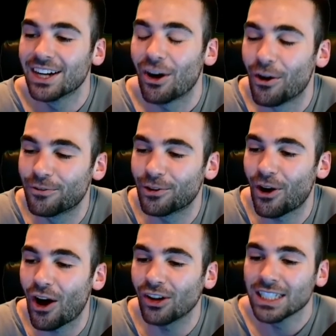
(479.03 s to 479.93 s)

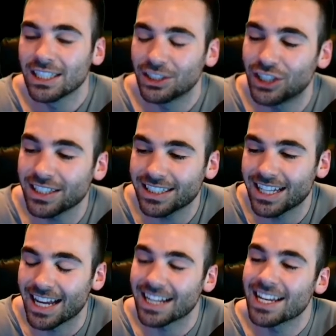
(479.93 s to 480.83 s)
Overall, just
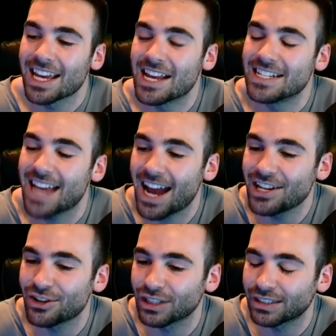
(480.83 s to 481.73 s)
think, in ten
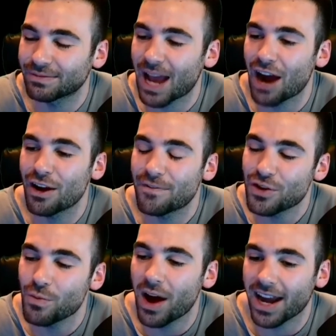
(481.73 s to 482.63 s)
years from now, Now, if
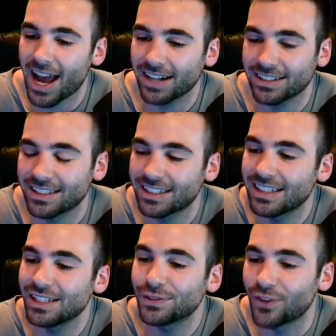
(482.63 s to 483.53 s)
you want access to
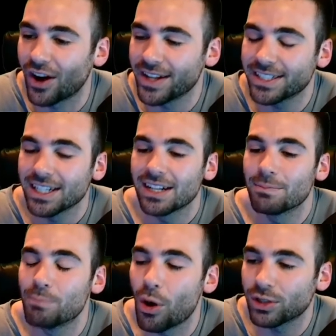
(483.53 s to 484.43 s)
these funds,
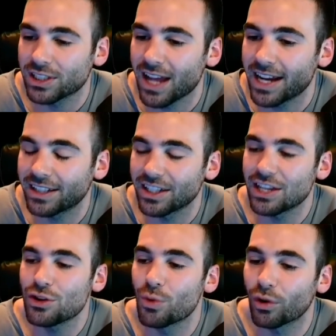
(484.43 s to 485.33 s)
most likely
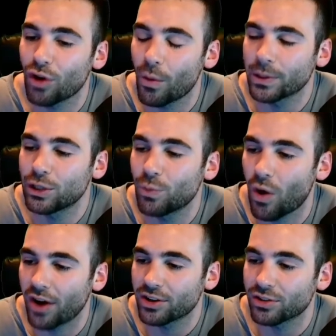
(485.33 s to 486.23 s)
you are going to
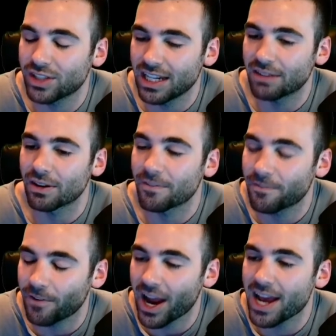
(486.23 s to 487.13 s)
want your secret
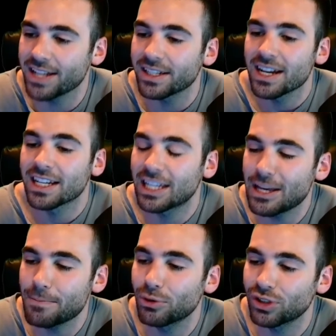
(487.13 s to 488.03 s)
phrase.
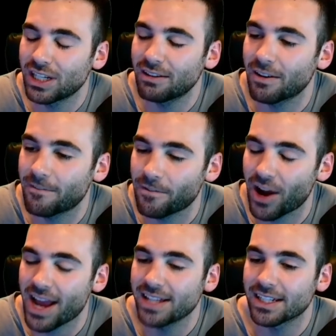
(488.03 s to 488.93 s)
Keep your secret
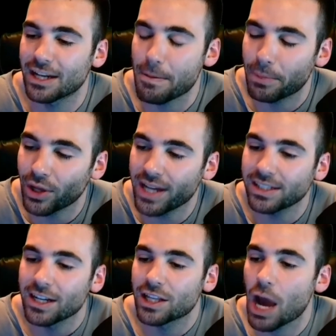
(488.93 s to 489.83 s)
phrase in a
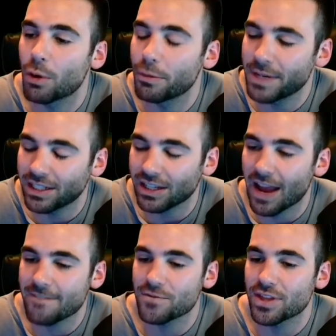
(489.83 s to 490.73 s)
place that will be
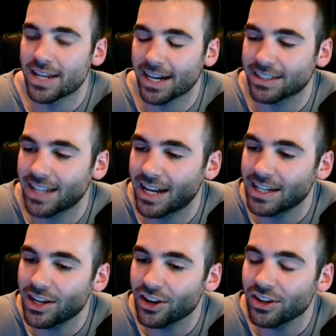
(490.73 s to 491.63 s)
safe for the next ten
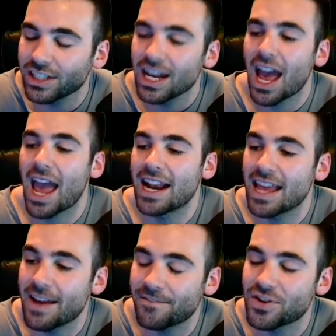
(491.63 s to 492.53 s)
years, and
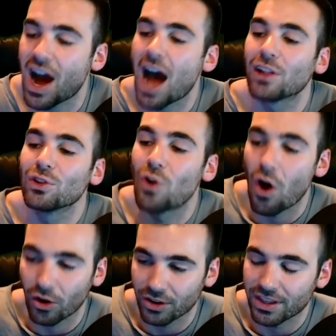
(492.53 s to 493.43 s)
if not
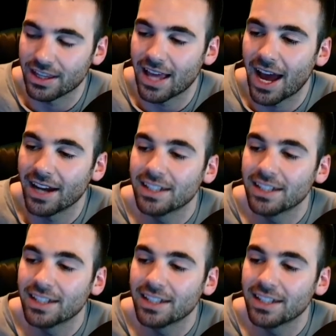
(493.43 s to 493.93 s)
longer than that.